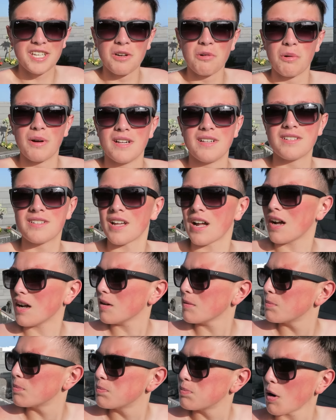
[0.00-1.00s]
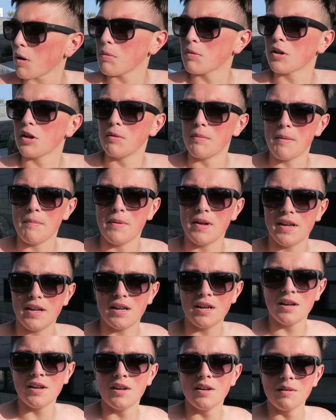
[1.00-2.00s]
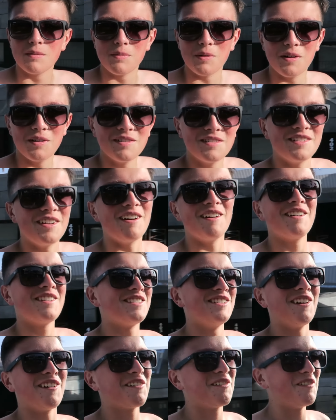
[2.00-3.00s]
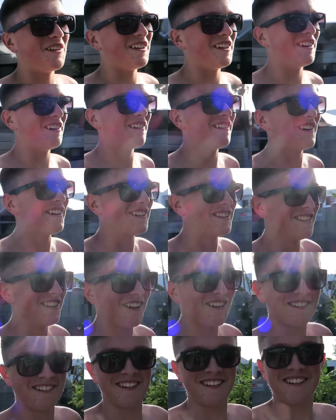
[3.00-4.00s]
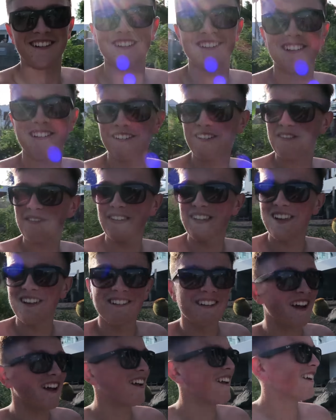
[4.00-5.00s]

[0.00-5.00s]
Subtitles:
See who wins that. Probably going to be me, but no, it's not going to be you. It's not going to be you.